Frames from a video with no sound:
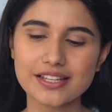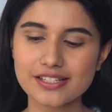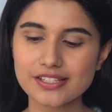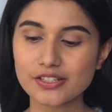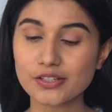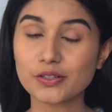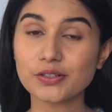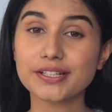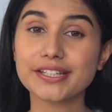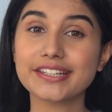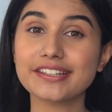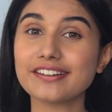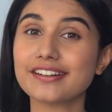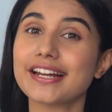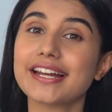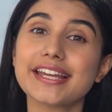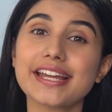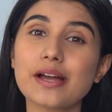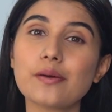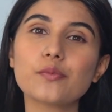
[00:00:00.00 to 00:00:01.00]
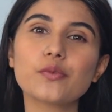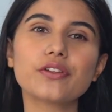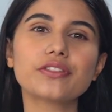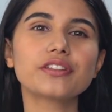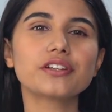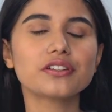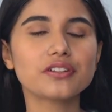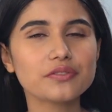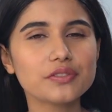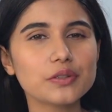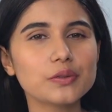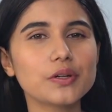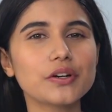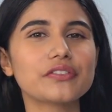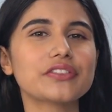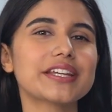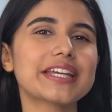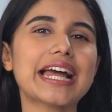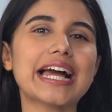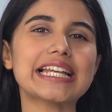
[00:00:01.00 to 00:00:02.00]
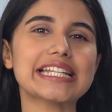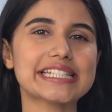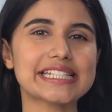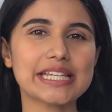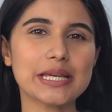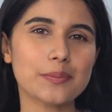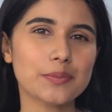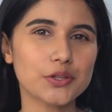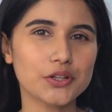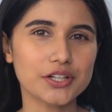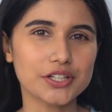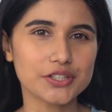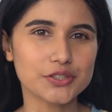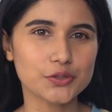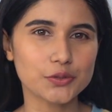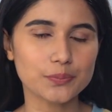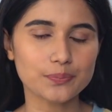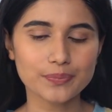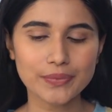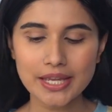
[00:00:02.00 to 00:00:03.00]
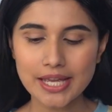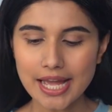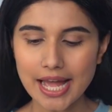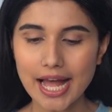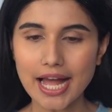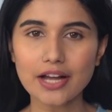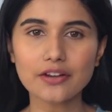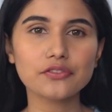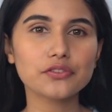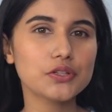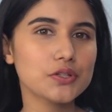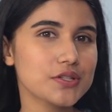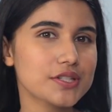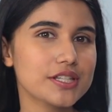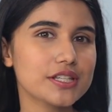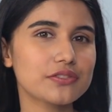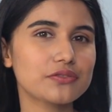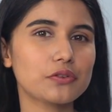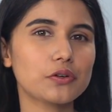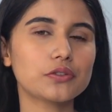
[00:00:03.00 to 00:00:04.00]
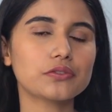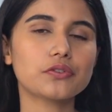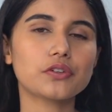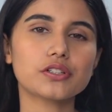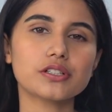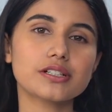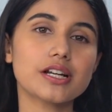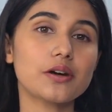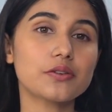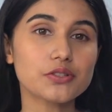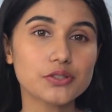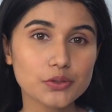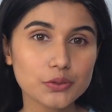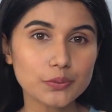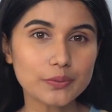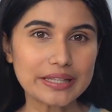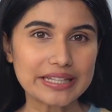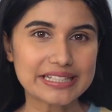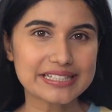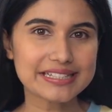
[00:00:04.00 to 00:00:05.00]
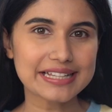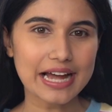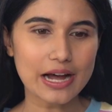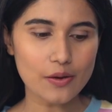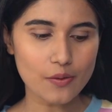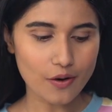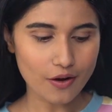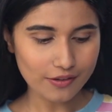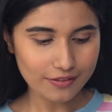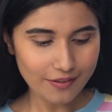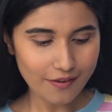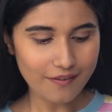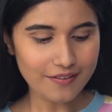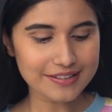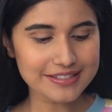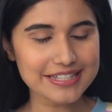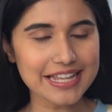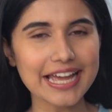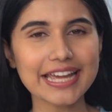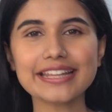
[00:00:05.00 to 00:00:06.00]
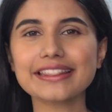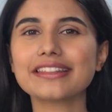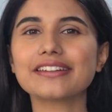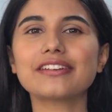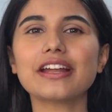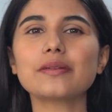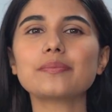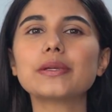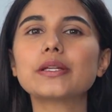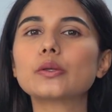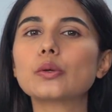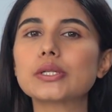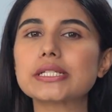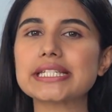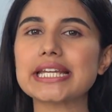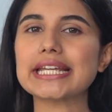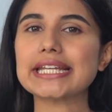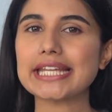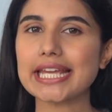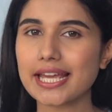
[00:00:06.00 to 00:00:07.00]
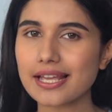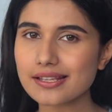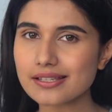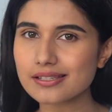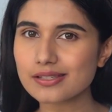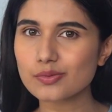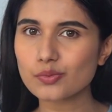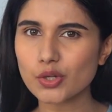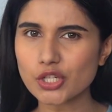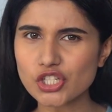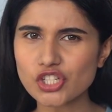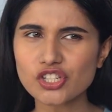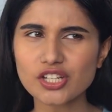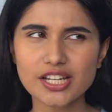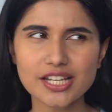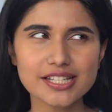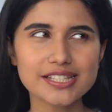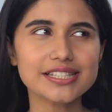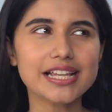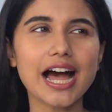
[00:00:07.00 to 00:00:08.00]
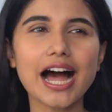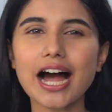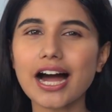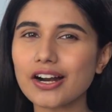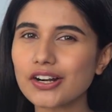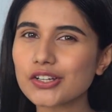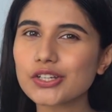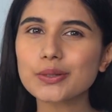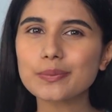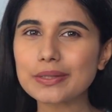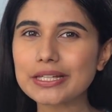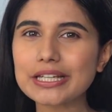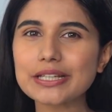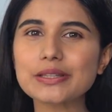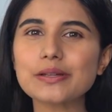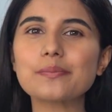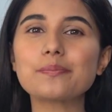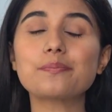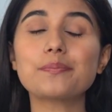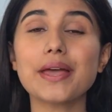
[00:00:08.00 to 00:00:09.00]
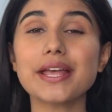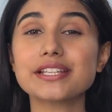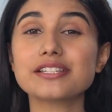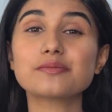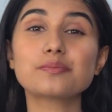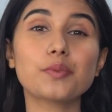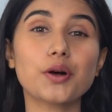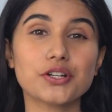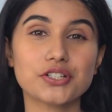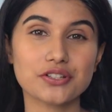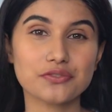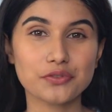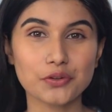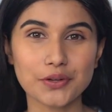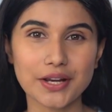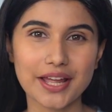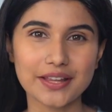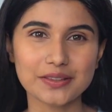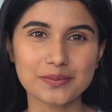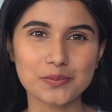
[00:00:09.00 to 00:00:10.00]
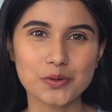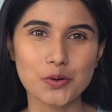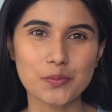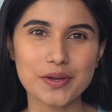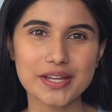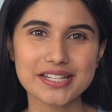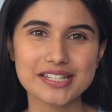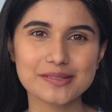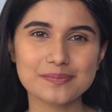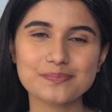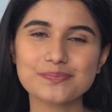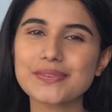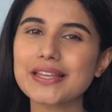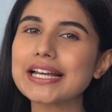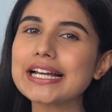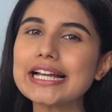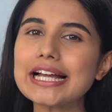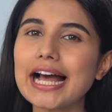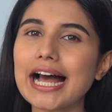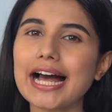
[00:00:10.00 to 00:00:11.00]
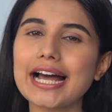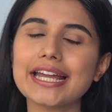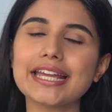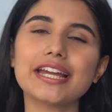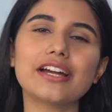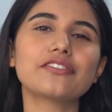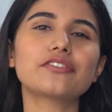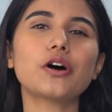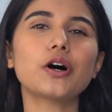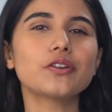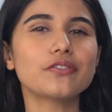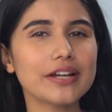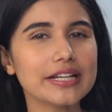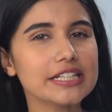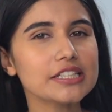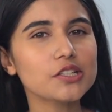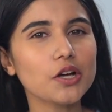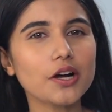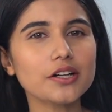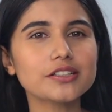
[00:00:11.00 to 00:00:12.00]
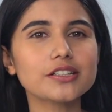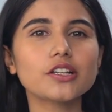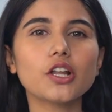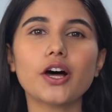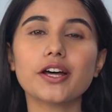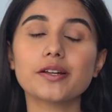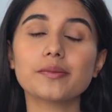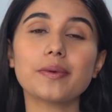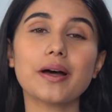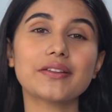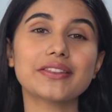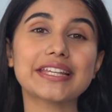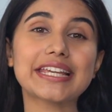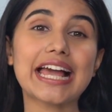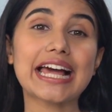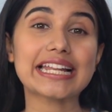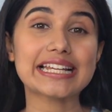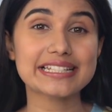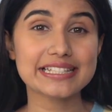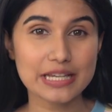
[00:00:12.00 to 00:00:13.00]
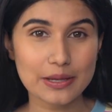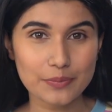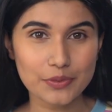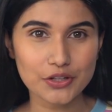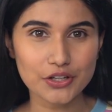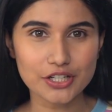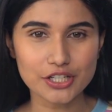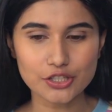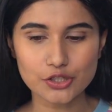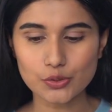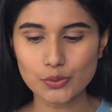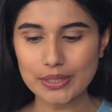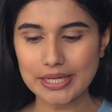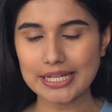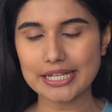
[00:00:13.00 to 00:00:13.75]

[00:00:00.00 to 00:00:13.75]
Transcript: So here I am with the review of the Galaxy M32. I've used this phone for around 2 weeks now alongside the Redmi Note 10s, which is arguably the best budget phone at the moment. I have already talked a lot about the Galaxy M32